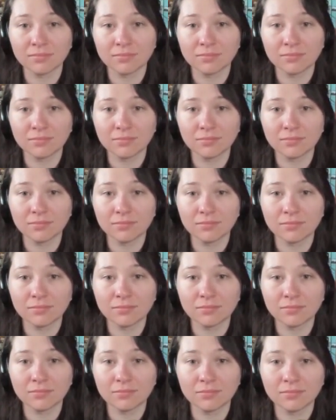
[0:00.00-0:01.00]

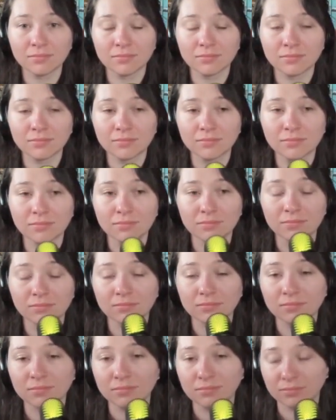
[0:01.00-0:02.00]

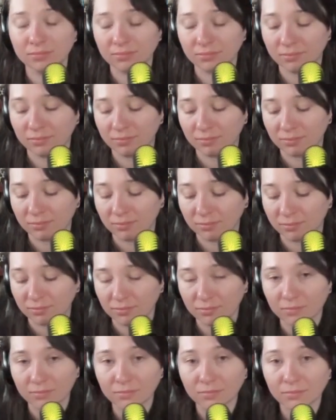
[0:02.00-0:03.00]

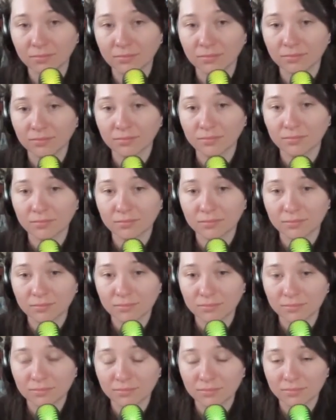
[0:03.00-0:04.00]

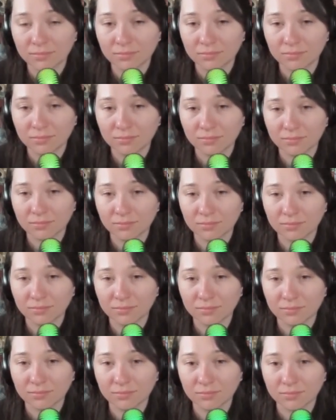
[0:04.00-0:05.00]

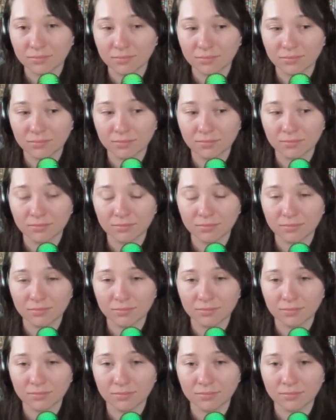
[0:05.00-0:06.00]

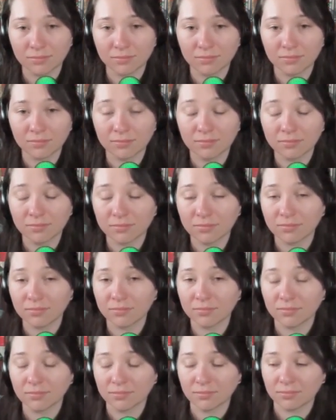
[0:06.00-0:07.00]

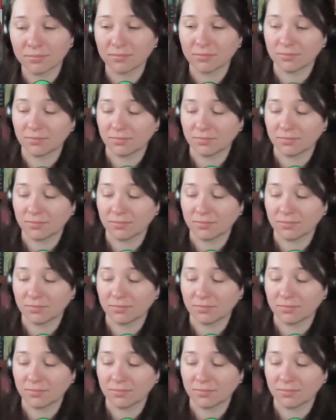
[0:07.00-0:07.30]
No words are spoken by the person on screen.